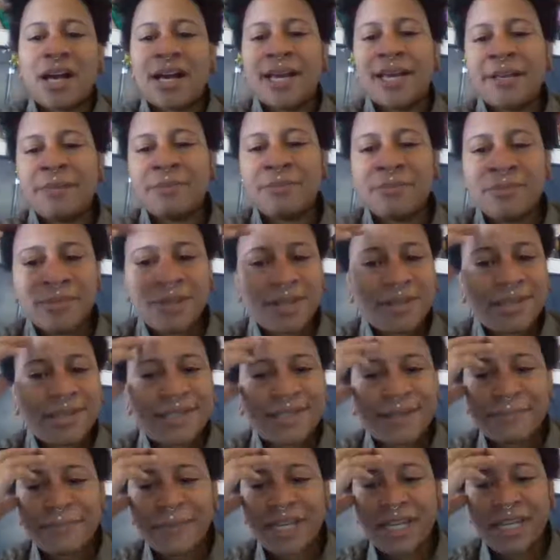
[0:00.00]
I'm
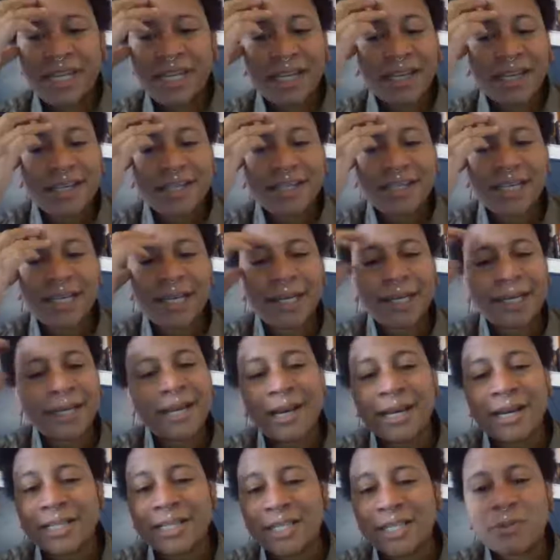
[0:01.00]
submitting because
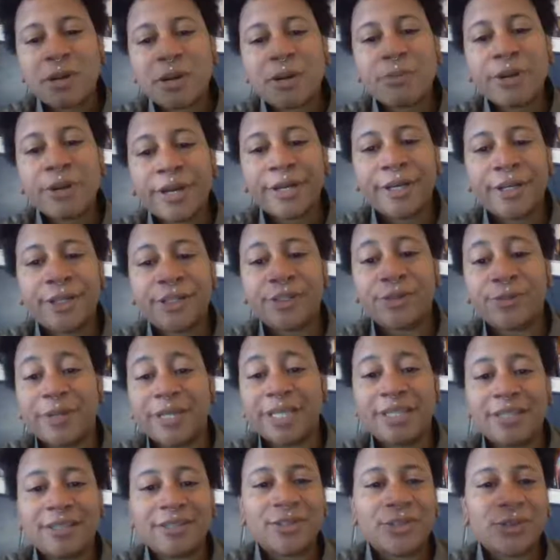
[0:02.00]
I swear we're going to
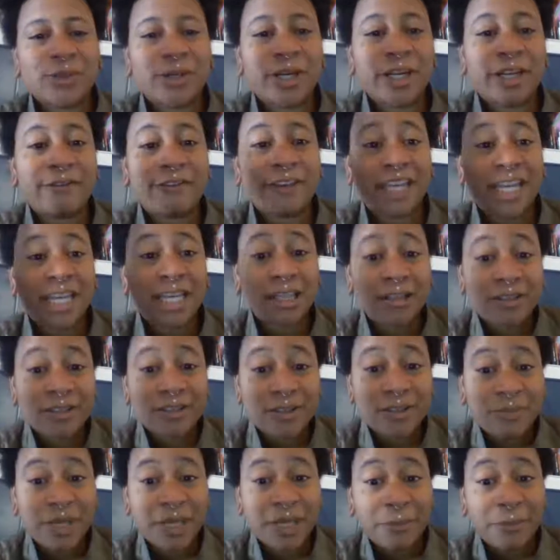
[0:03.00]
read this story if it
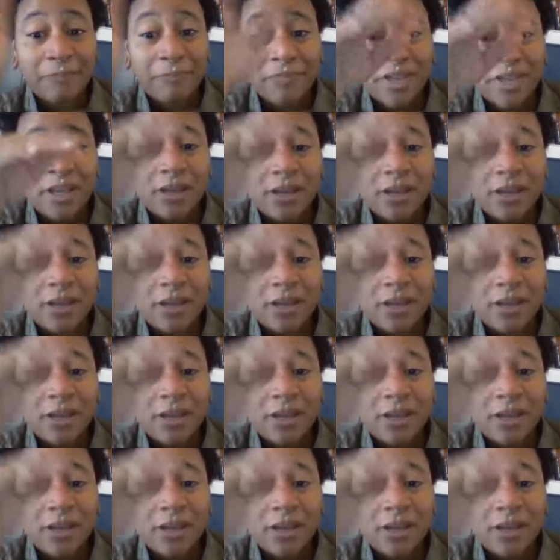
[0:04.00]
kills me.